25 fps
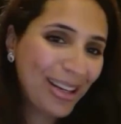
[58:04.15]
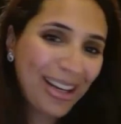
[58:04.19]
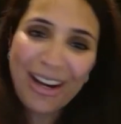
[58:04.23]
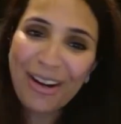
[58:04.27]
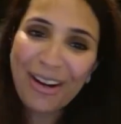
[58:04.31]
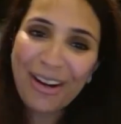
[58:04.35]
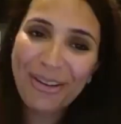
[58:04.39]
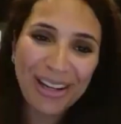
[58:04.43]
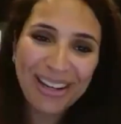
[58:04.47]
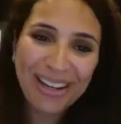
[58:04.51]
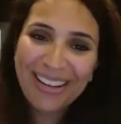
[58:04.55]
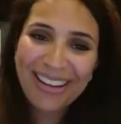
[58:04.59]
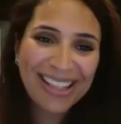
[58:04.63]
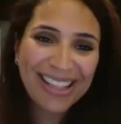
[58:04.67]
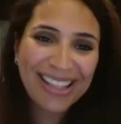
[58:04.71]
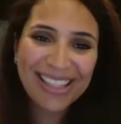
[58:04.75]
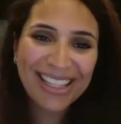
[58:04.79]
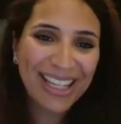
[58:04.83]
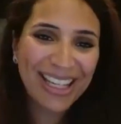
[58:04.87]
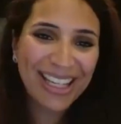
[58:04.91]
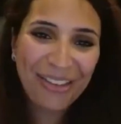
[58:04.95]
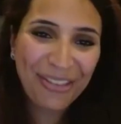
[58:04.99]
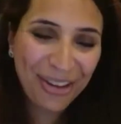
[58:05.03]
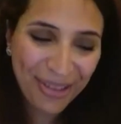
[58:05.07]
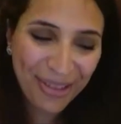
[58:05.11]
and I realized
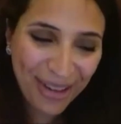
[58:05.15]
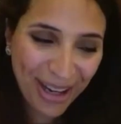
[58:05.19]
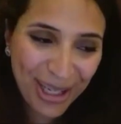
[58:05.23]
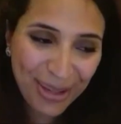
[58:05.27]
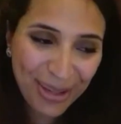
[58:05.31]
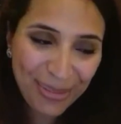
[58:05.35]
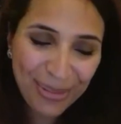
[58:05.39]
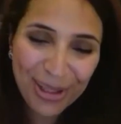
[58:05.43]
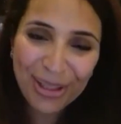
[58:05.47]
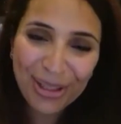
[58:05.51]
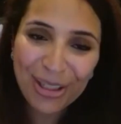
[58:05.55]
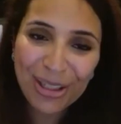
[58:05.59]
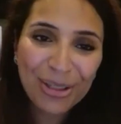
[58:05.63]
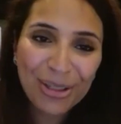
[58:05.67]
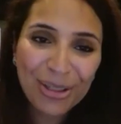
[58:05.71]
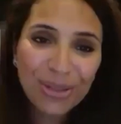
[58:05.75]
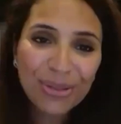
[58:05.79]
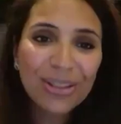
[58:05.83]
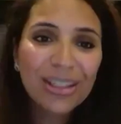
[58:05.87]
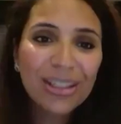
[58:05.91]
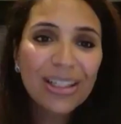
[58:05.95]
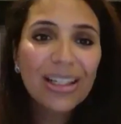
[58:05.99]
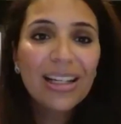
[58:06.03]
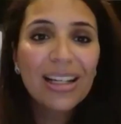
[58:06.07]
I read Ibn Khaldun.